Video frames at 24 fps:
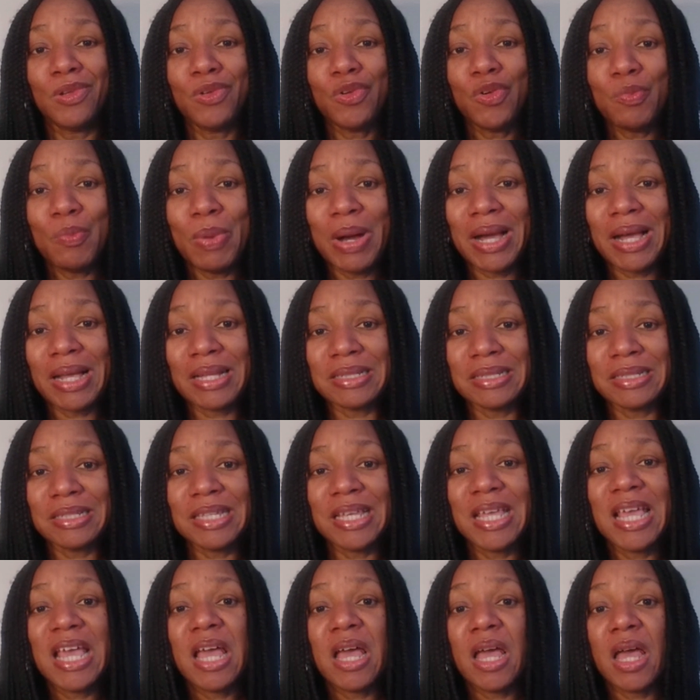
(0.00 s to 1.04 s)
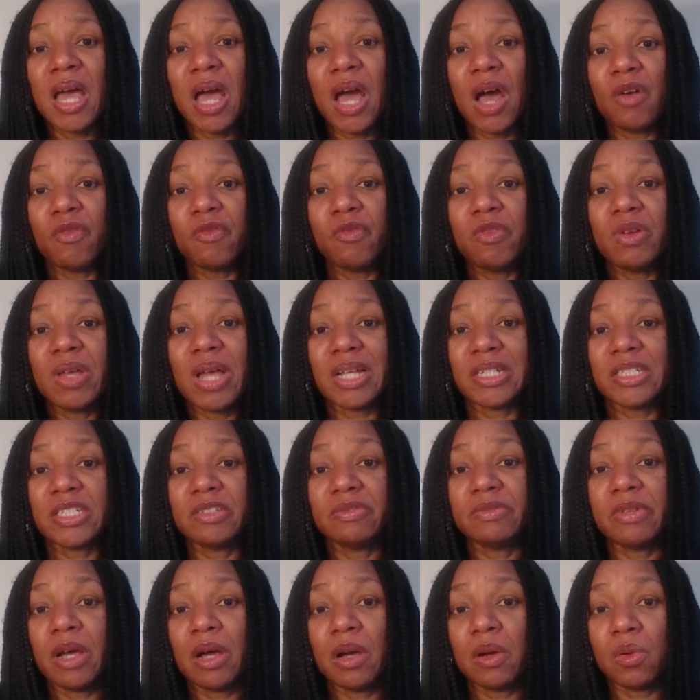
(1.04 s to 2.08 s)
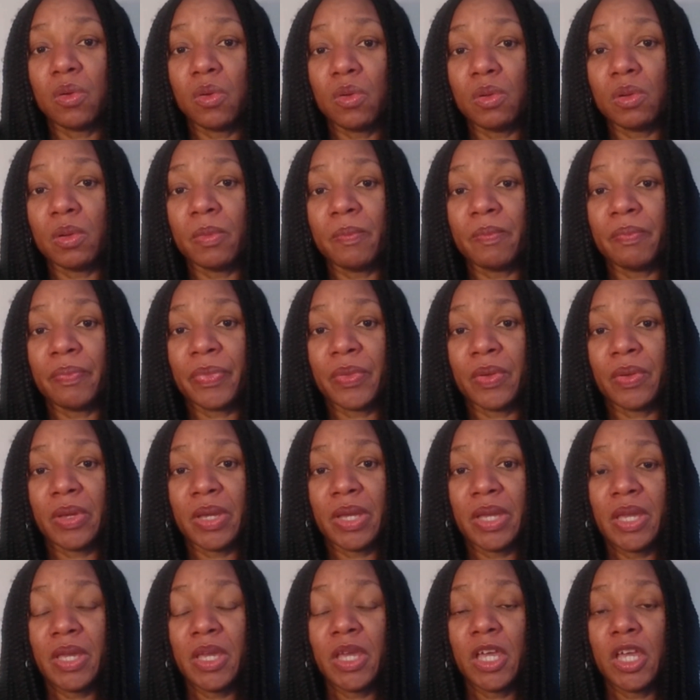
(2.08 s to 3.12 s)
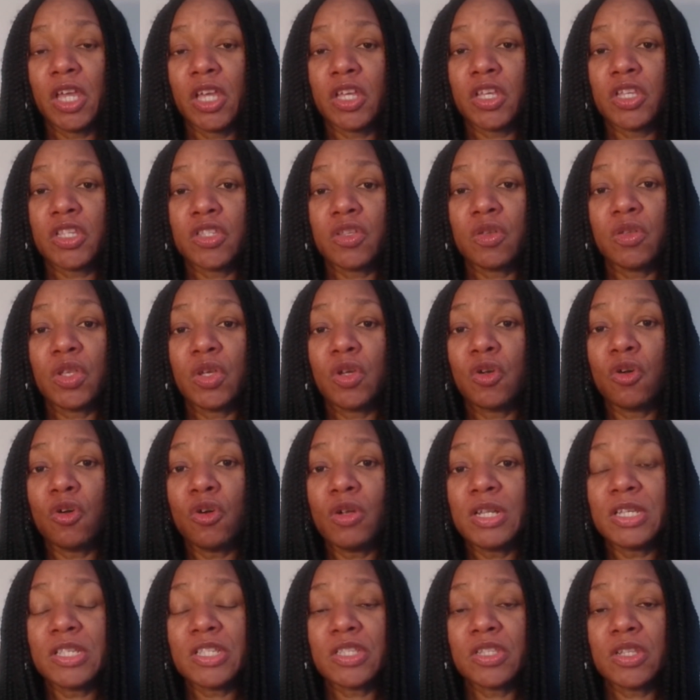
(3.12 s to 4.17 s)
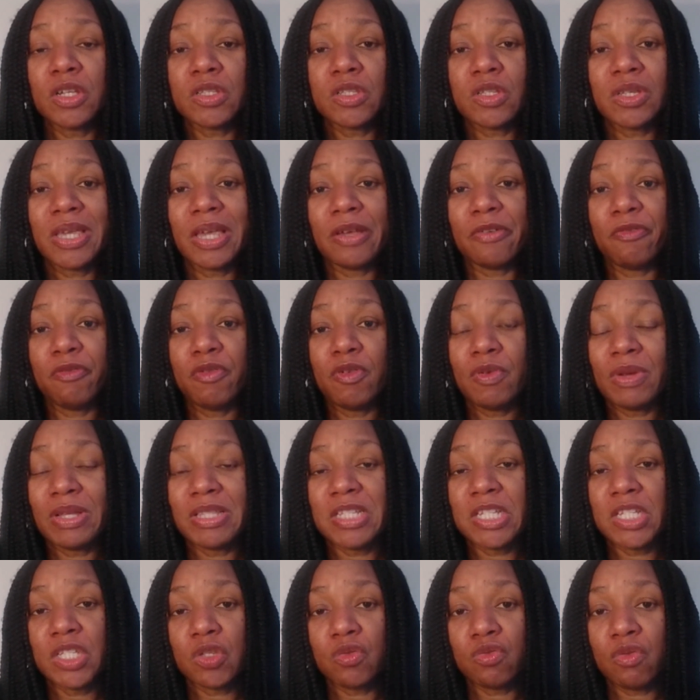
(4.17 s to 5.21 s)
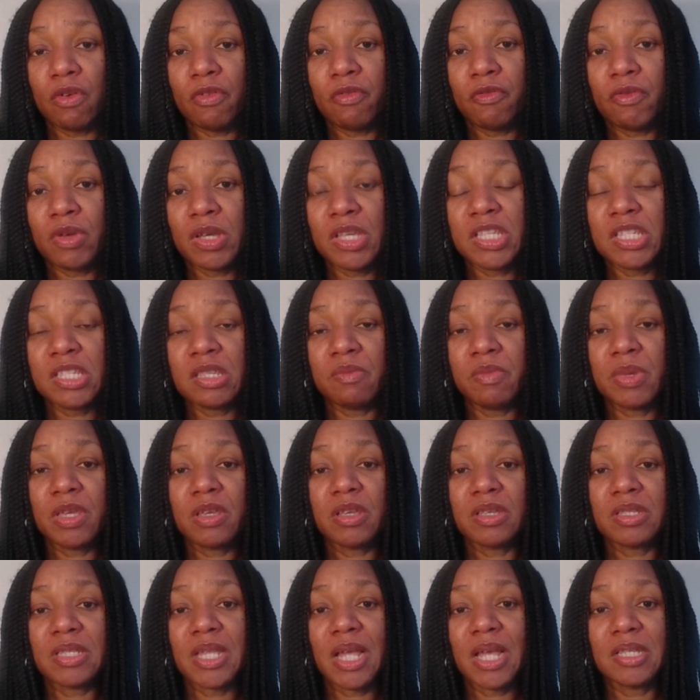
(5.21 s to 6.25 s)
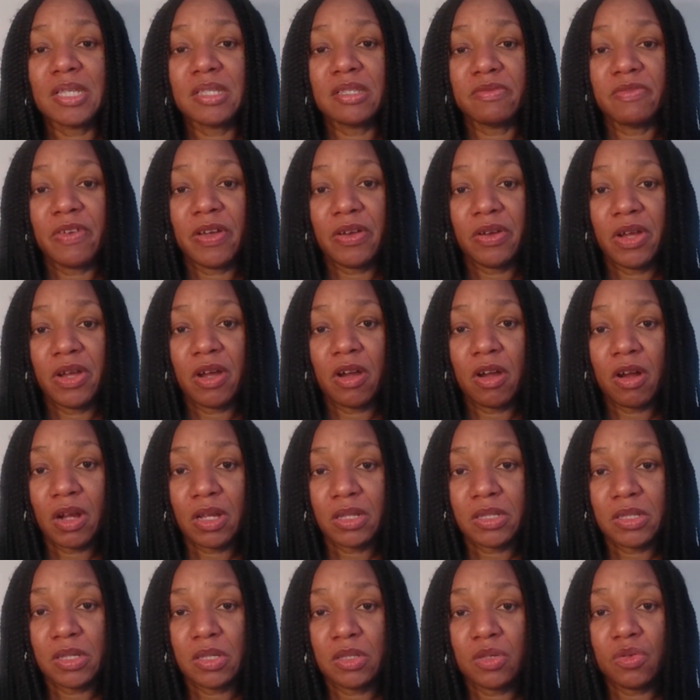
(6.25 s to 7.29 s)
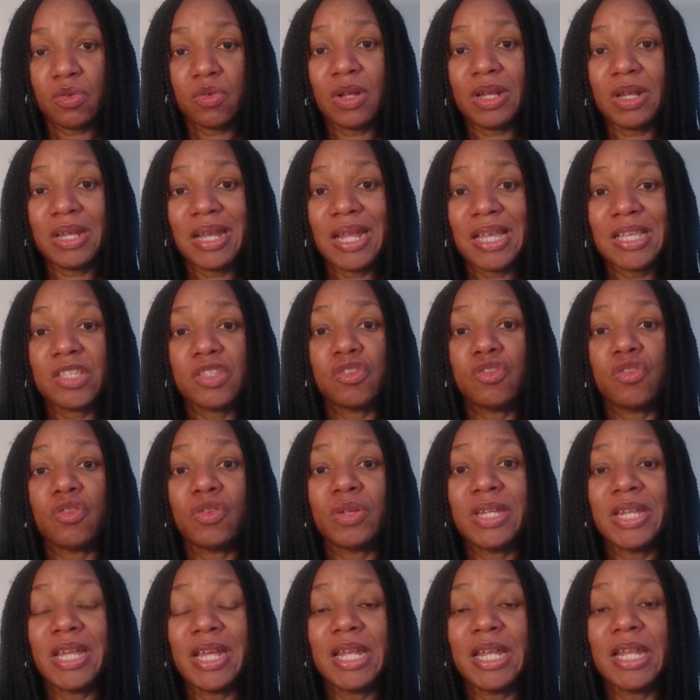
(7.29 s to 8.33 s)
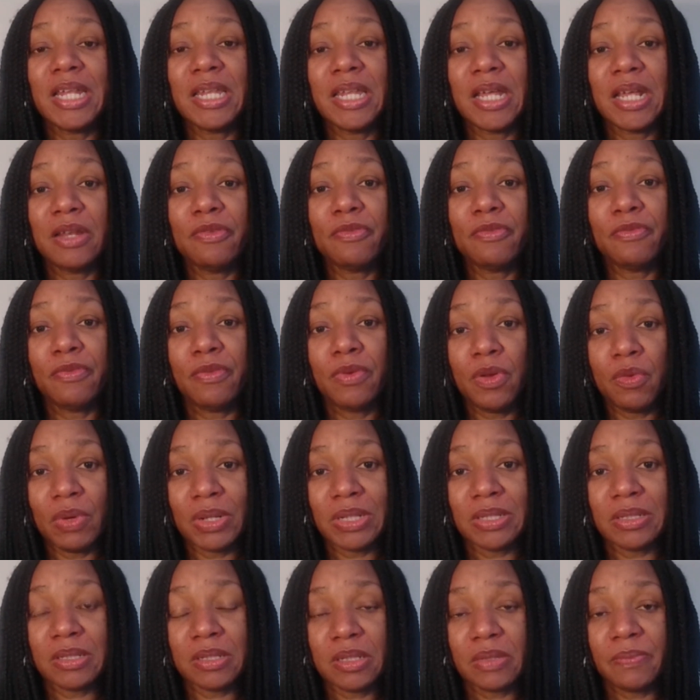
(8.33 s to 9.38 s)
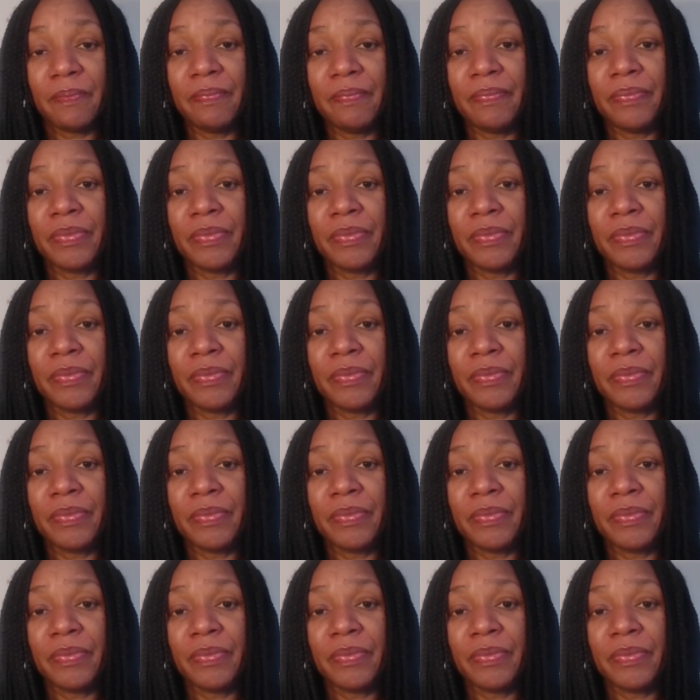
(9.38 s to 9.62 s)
look back and see, have we achieved our goal? Okay. So the goal is not to get fluent in 12 weeks because that is very hard to do unless you're nearly fluent.